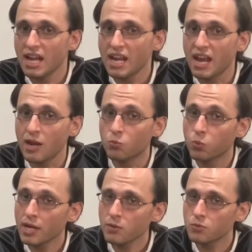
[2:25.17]
and
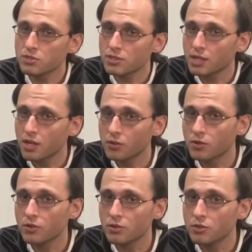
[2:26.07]
red was the color
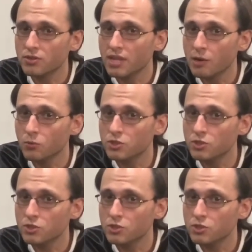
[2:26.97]
that was